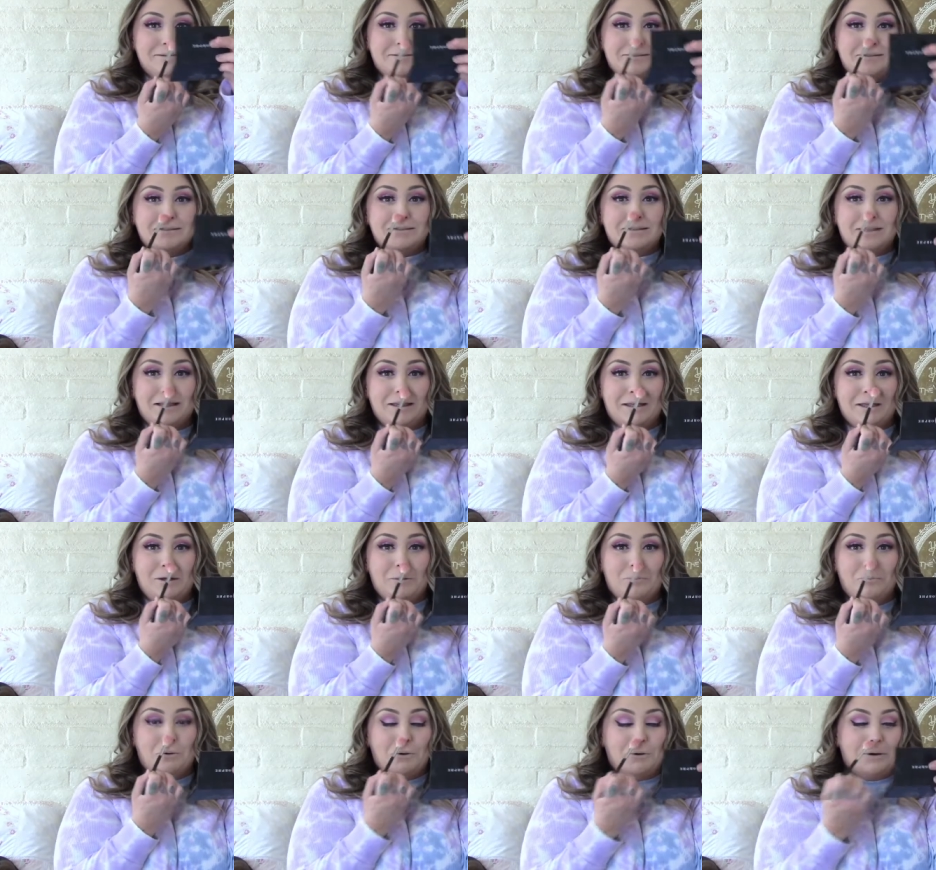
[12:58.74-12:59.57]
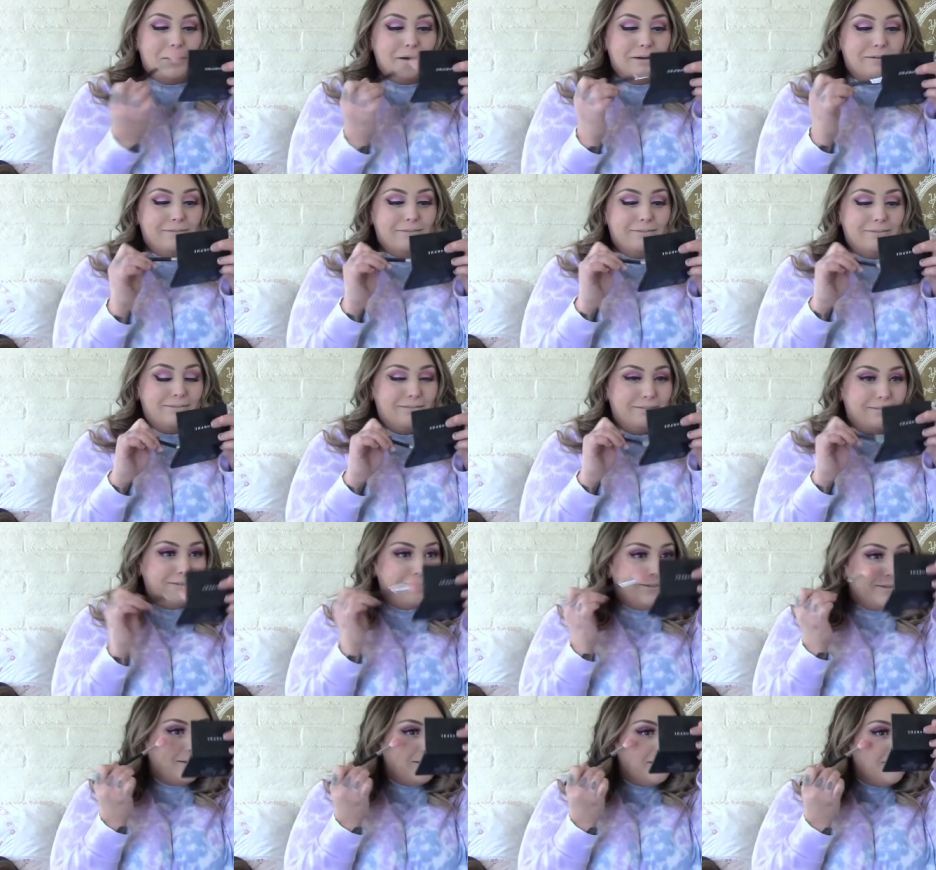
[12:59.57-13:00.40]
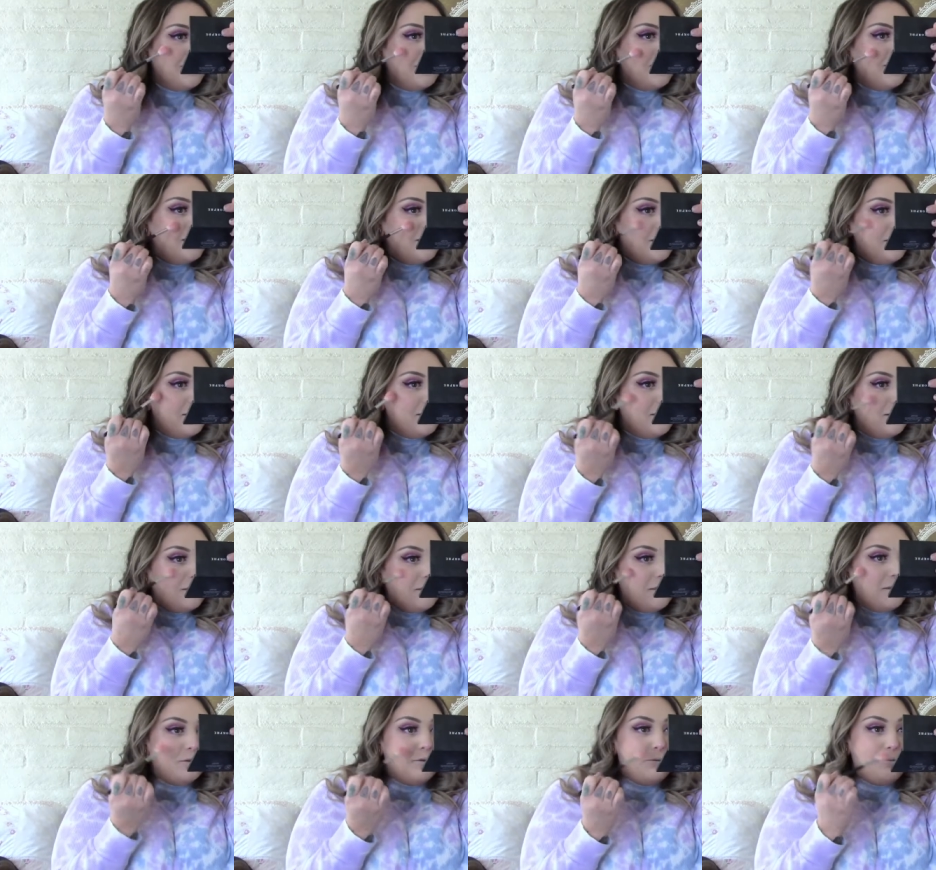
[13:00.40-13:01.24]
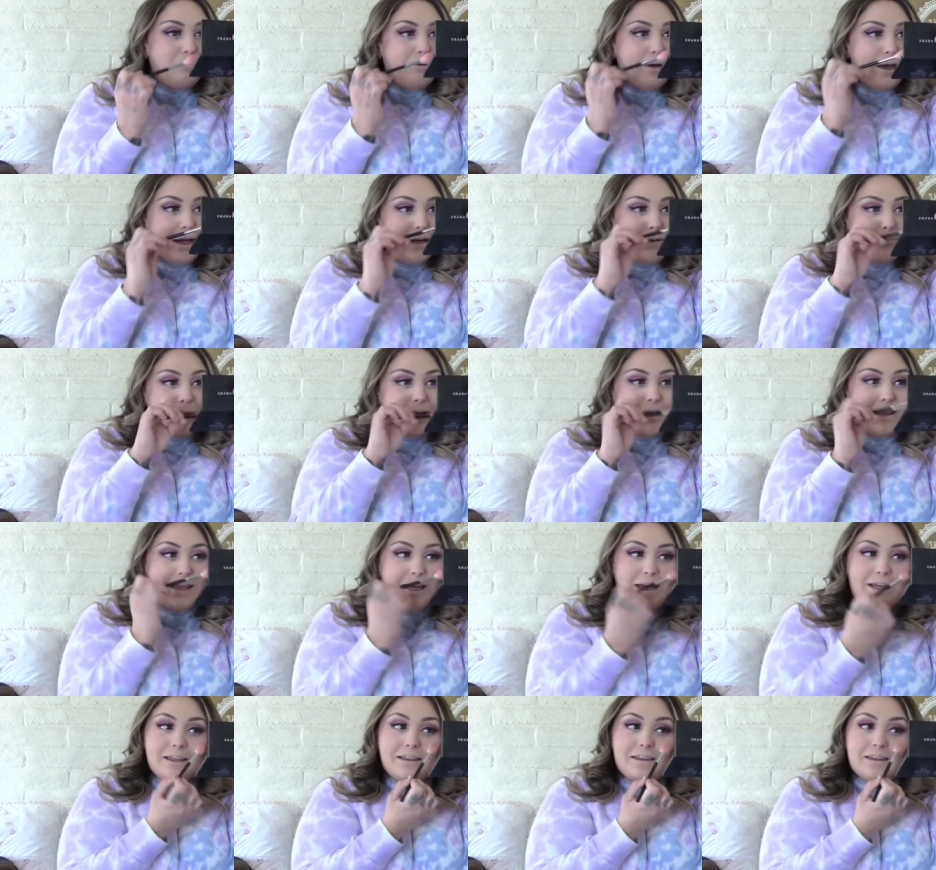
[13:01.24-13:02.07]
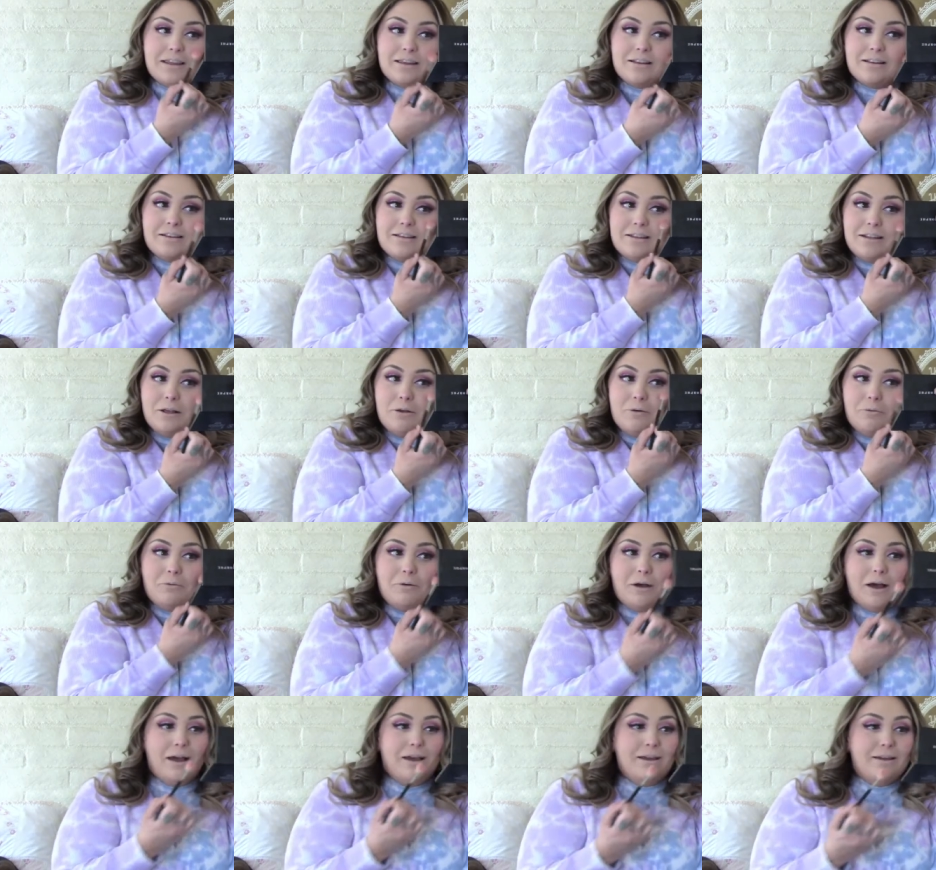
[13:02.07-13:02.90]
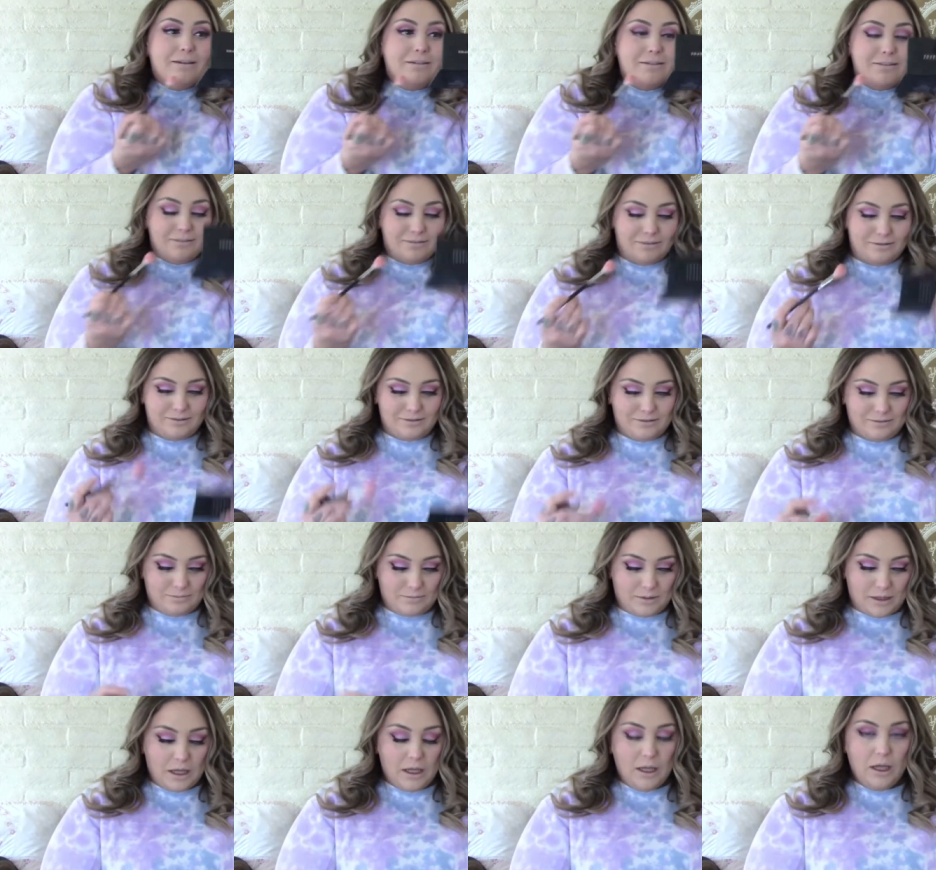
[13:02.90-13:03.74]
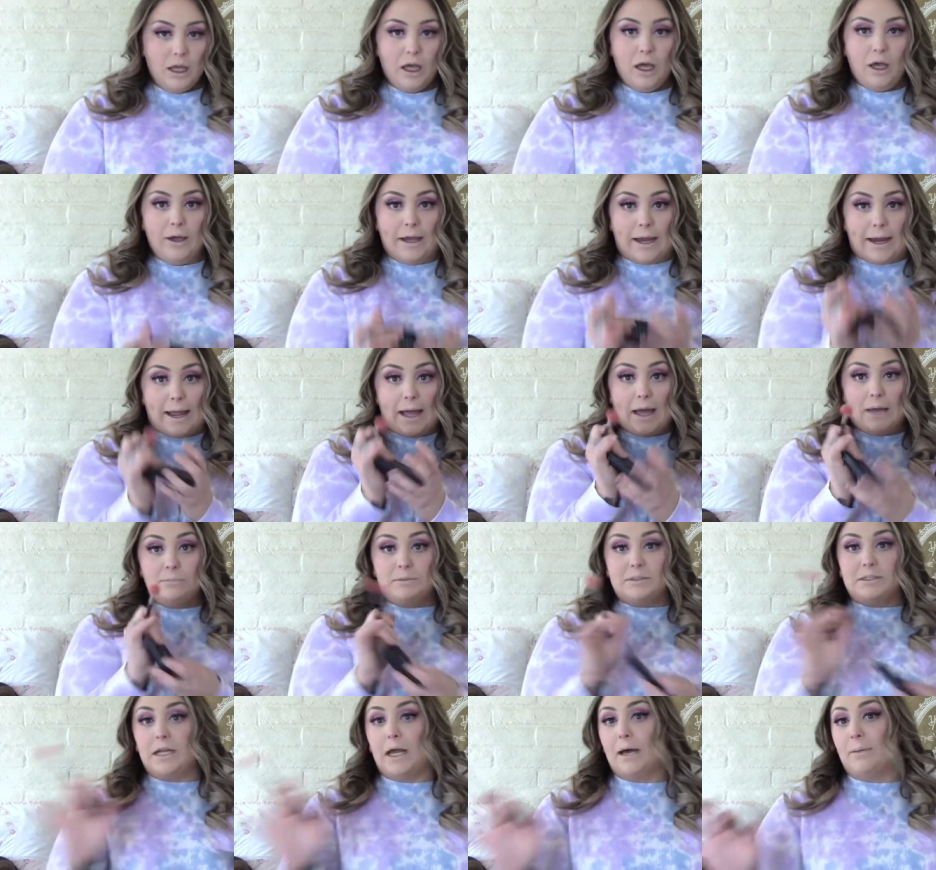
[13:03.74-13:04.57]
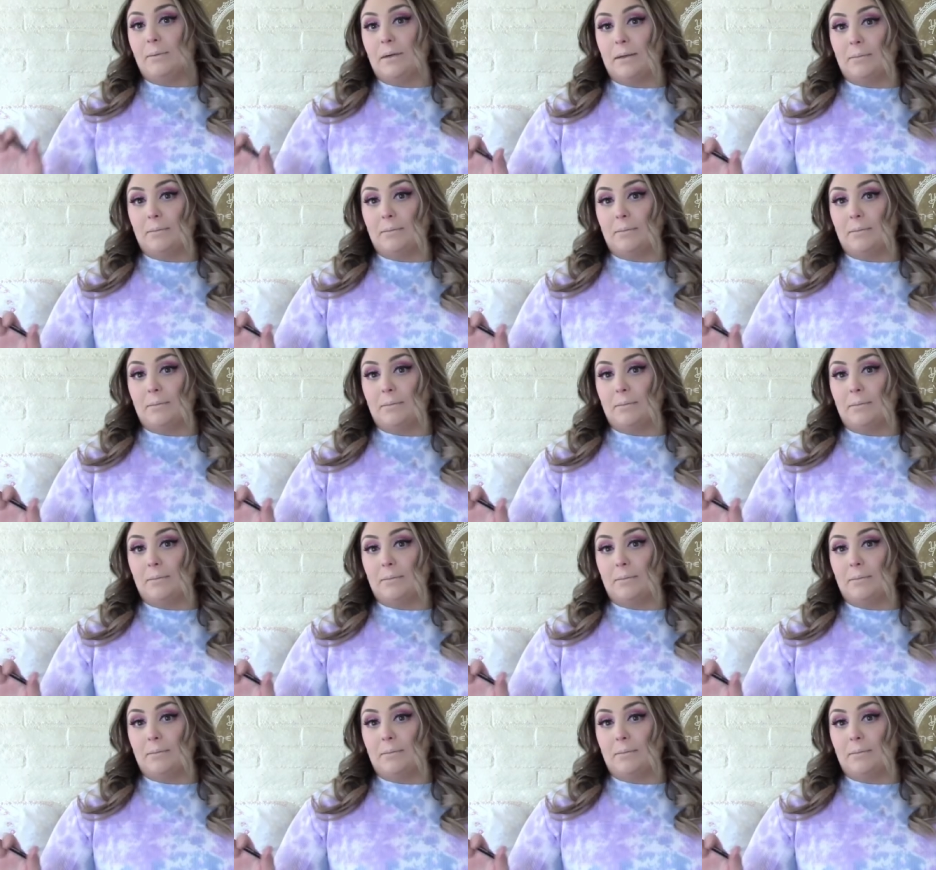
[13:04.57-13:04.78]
Just a little more. Why am I like this? Why? Okay, I'm stopping